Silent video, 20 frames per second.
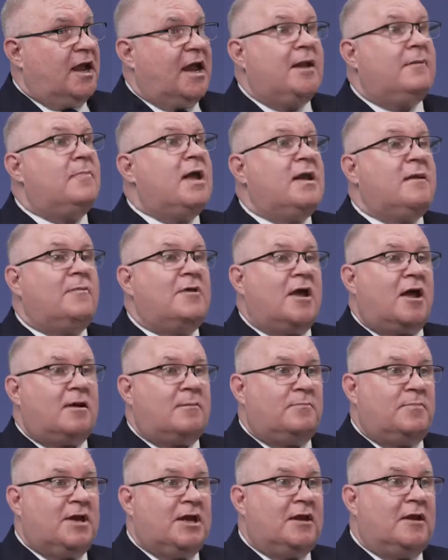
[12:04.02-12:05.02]
And
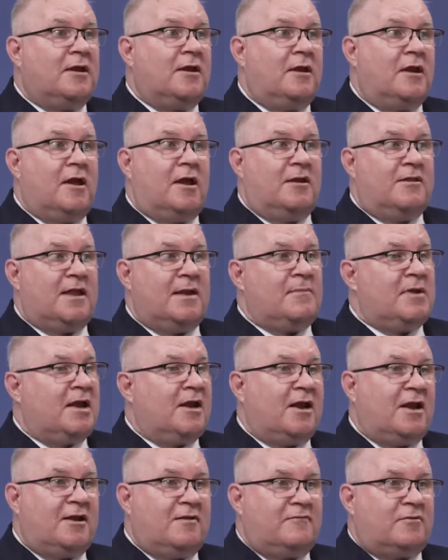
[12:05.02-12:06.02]
they may
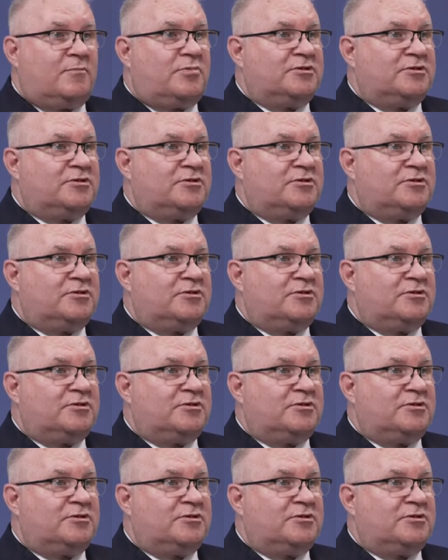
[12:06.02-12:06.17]
not even